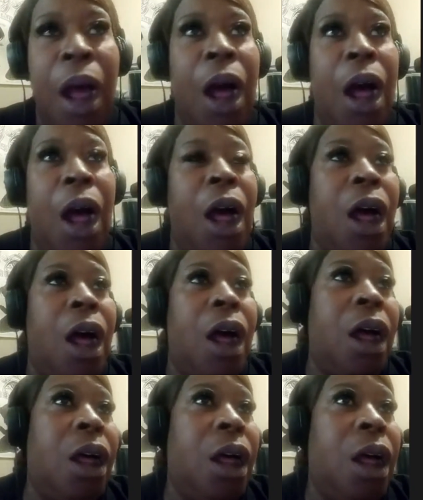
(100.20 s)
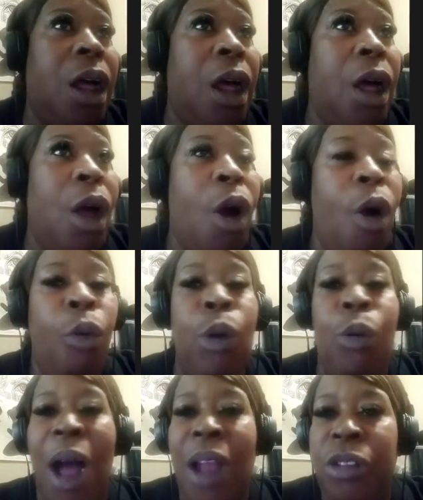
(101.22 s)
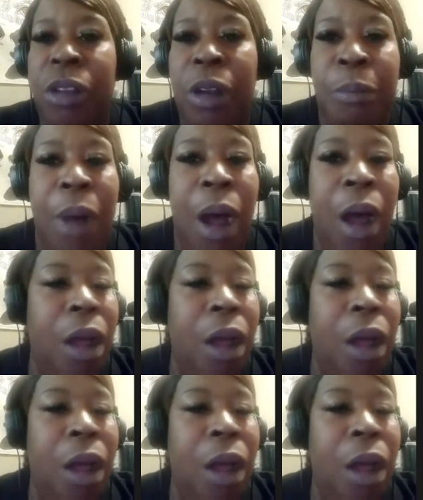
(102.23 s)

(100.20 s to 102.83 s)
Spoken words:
We watched them